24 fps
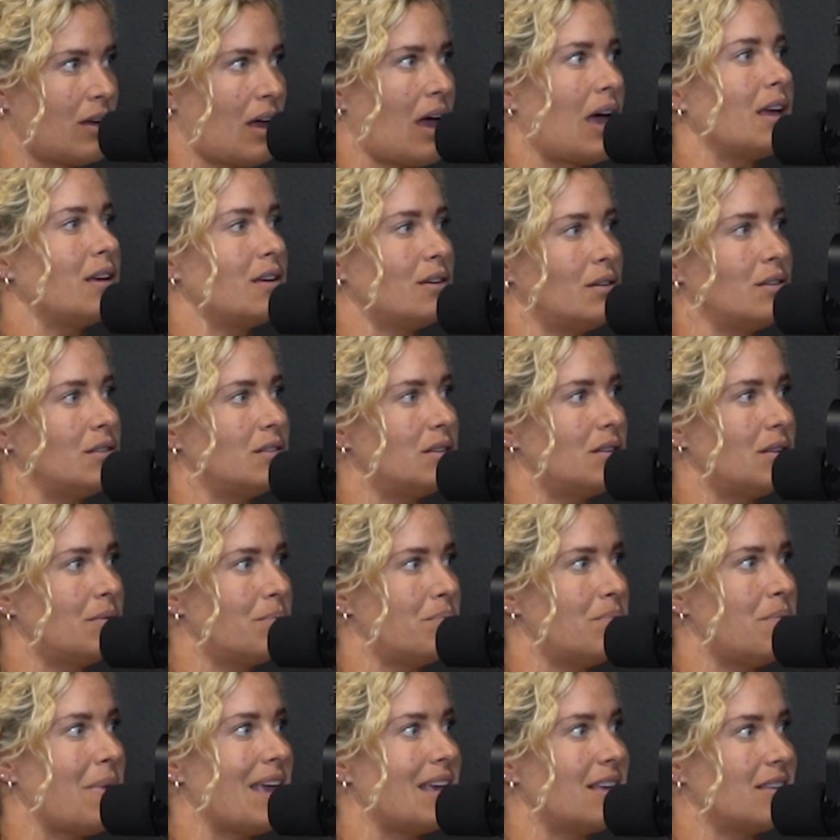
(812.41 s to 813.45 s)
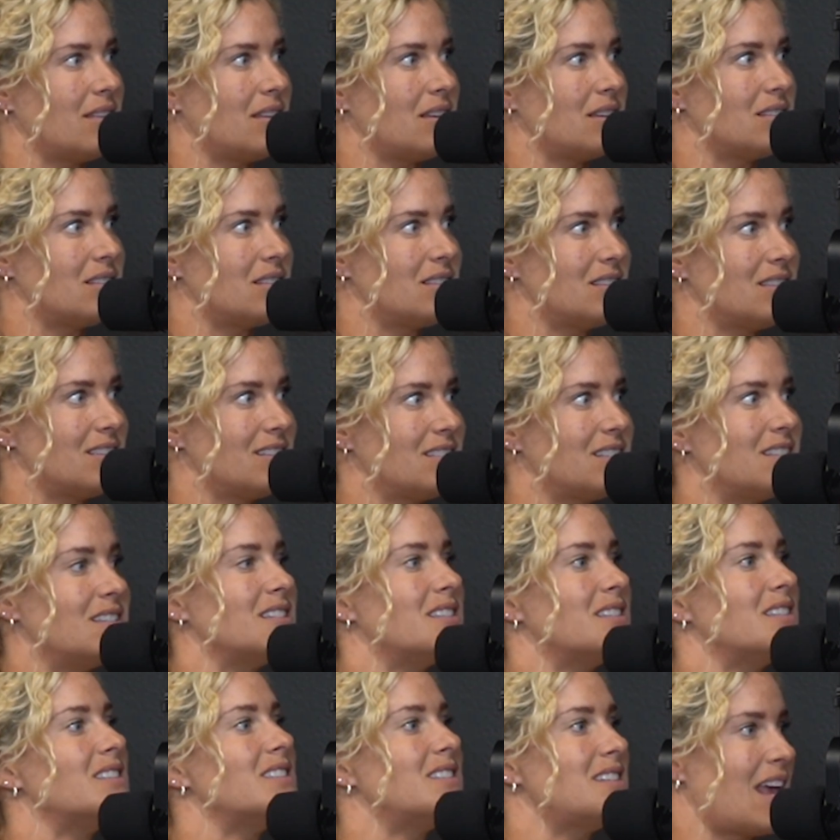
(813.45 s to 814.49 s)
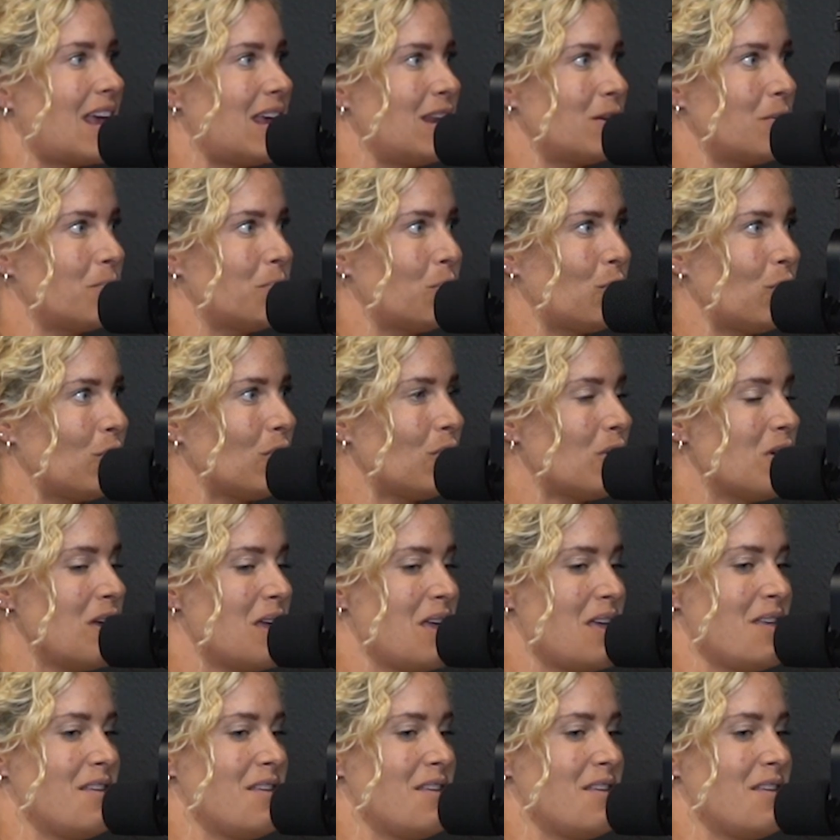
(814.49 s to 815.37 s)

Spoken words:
I could make this sustainable